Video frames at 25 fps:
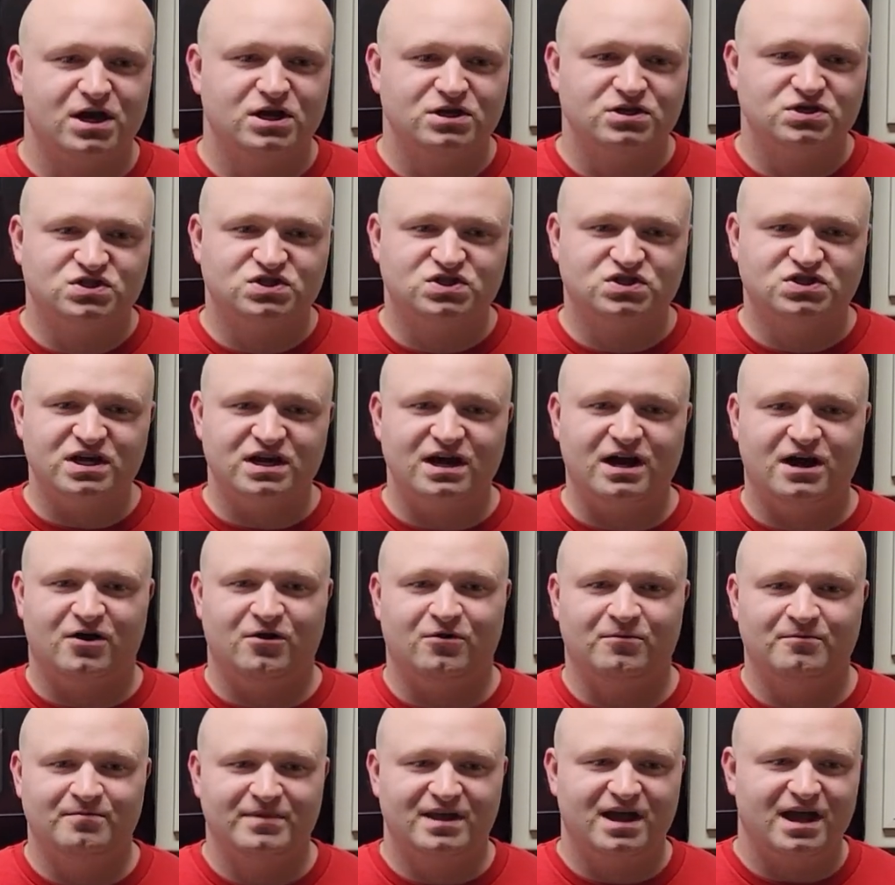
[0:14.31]

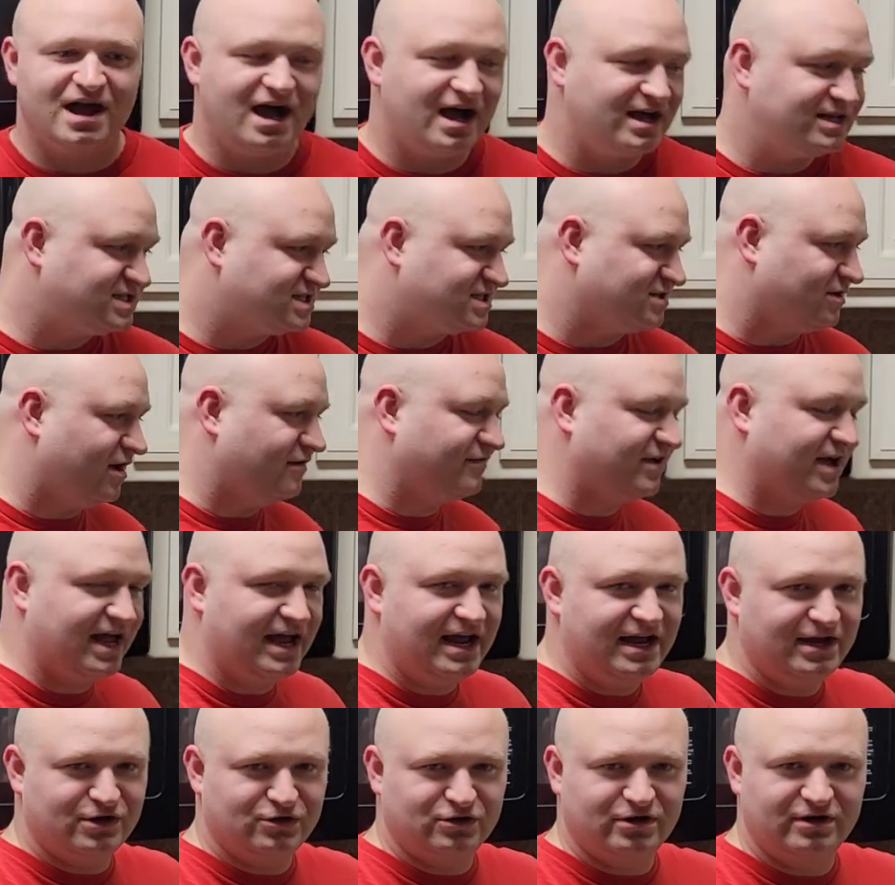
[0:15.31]
So, I still have a
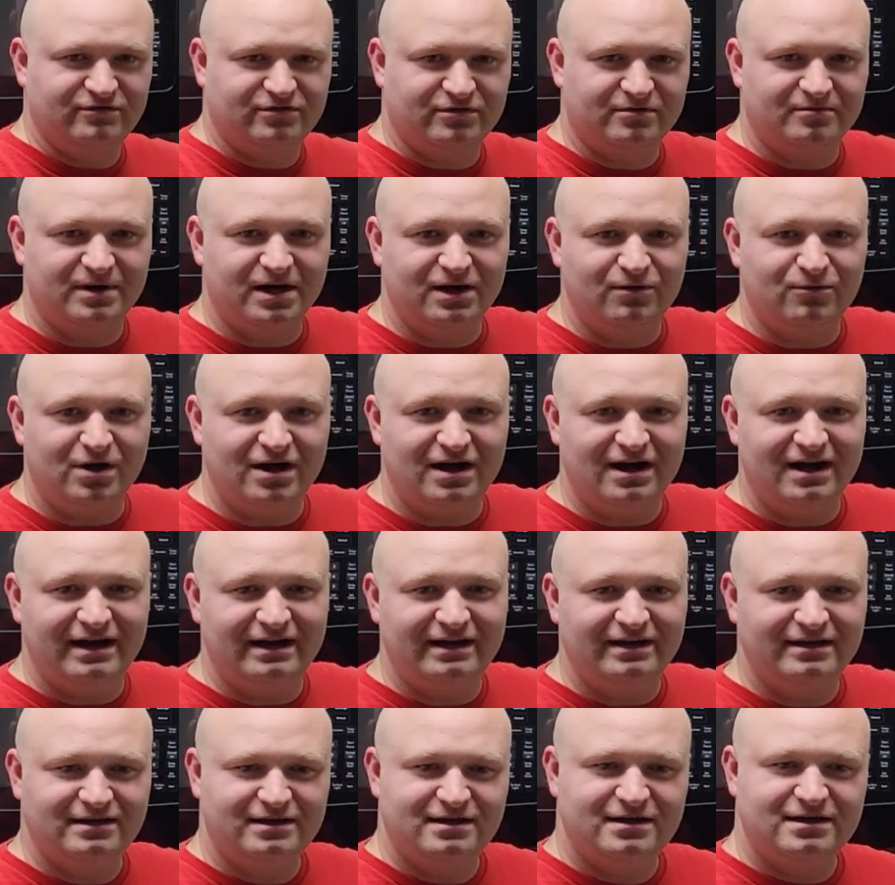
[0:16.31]
hankering for my
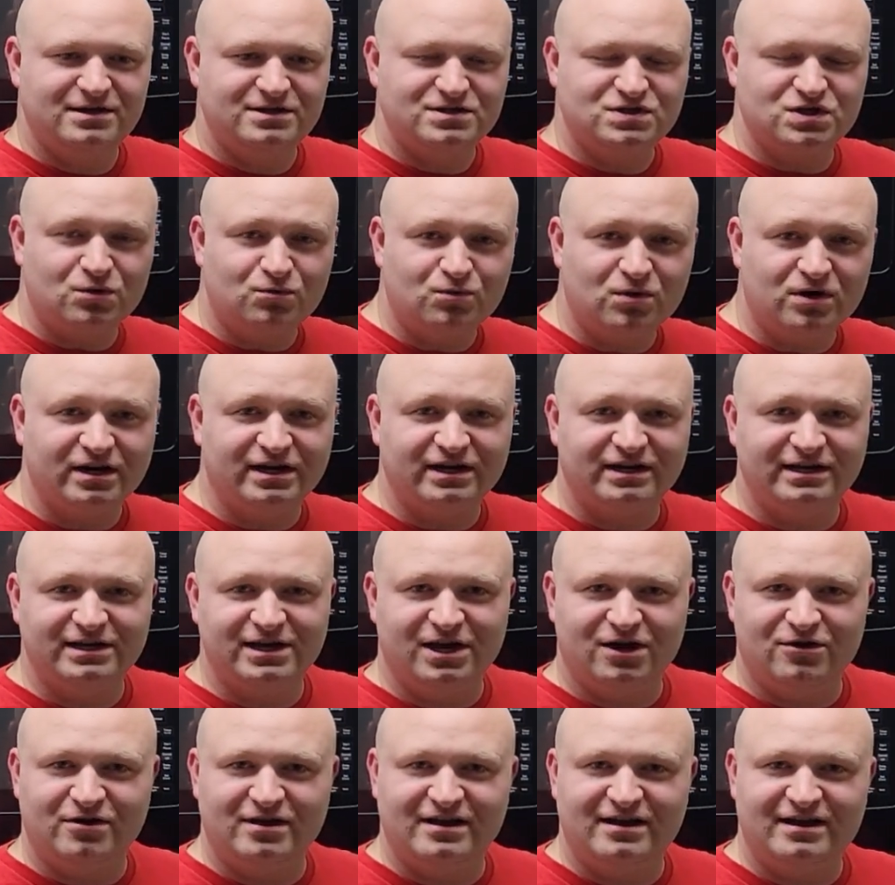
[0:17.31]
wine, so we're going to
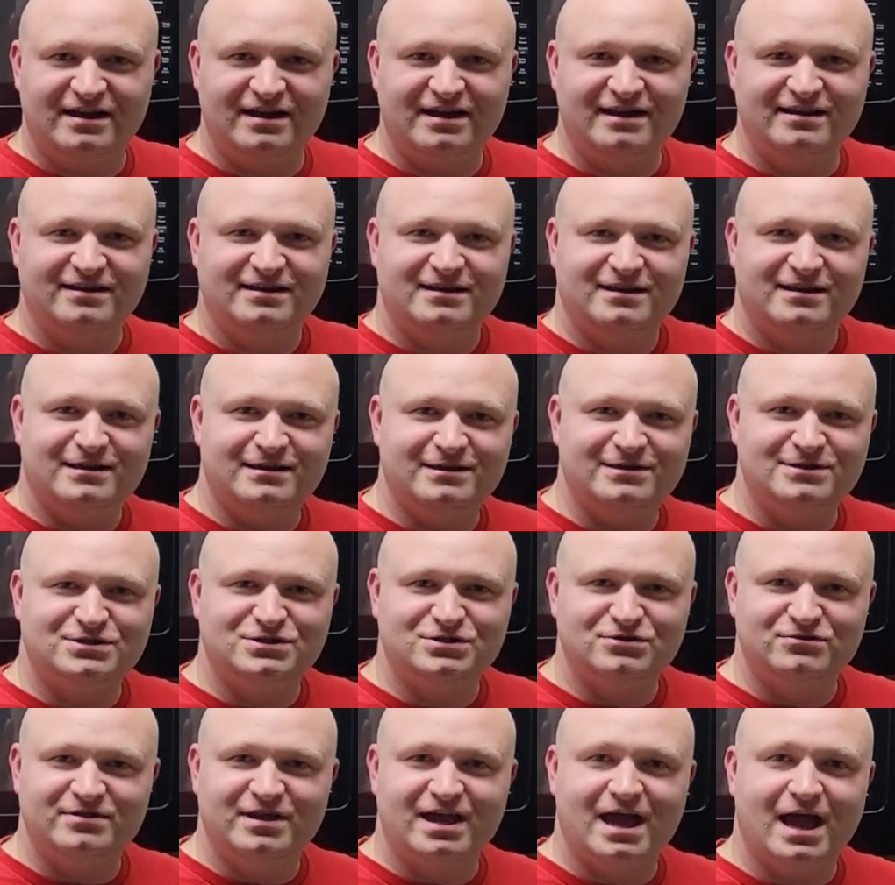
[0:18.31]
go ahead and
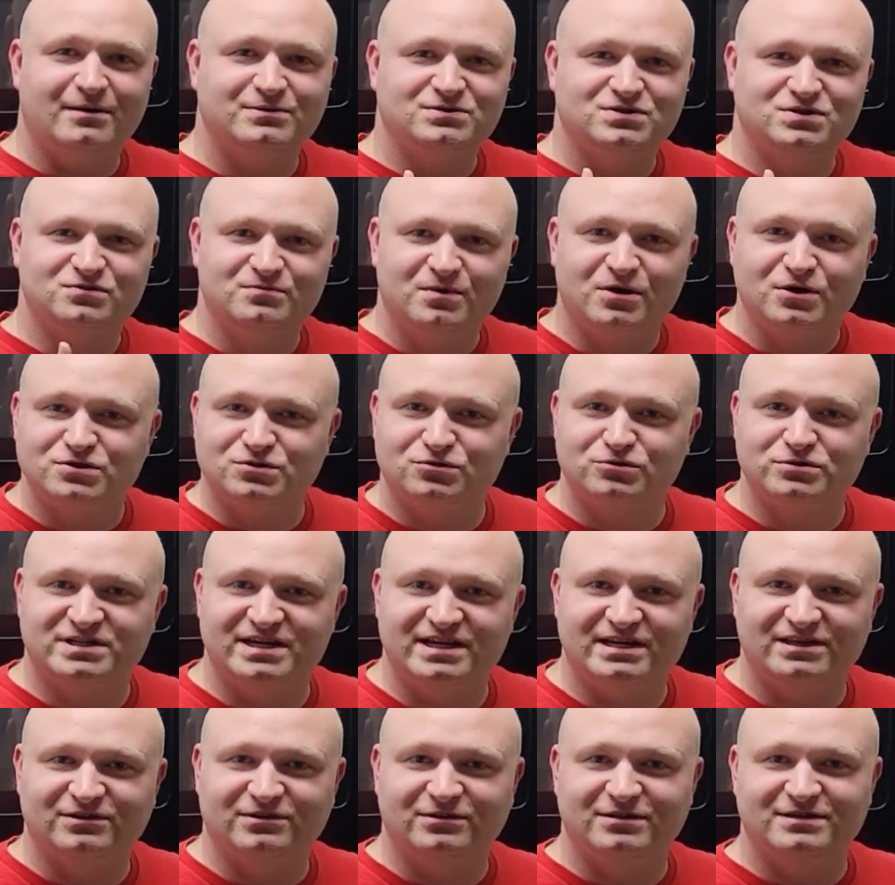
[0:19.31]
do the absolute most
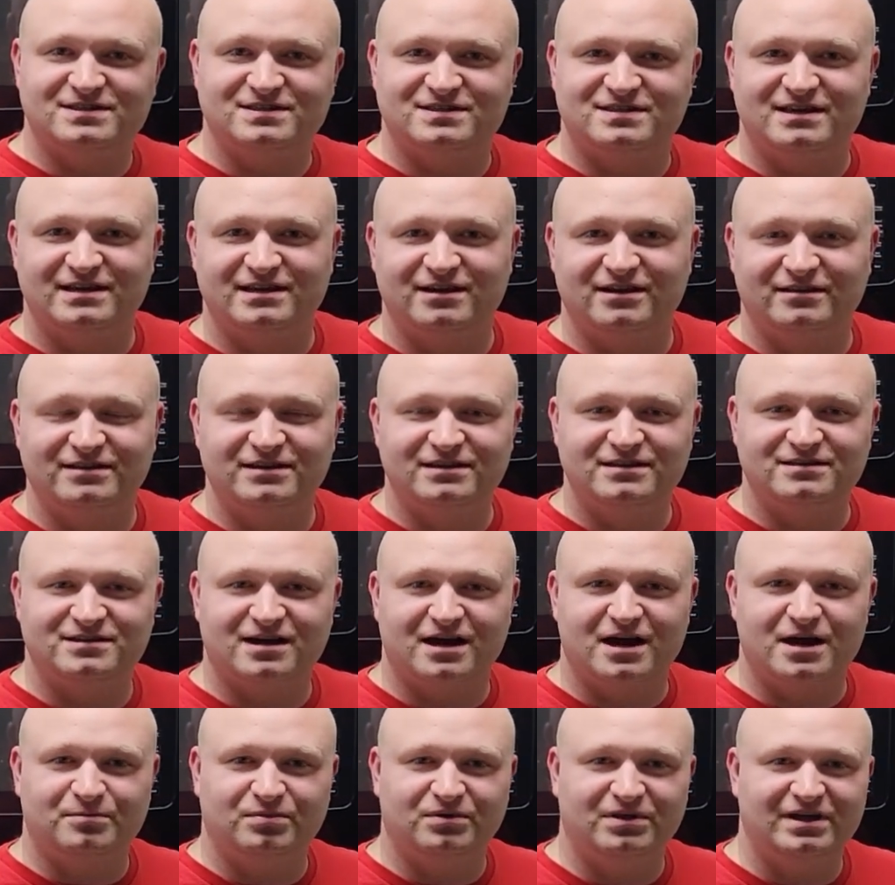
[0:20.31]
ridiculous thing on the
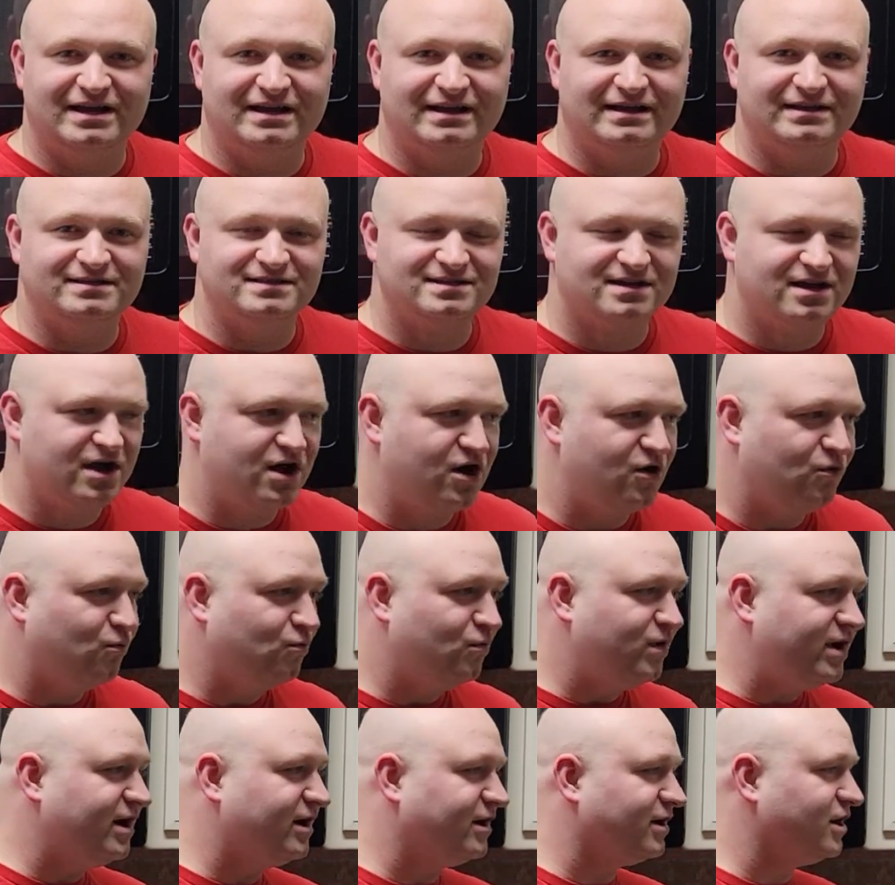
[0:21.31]
entire planet. We're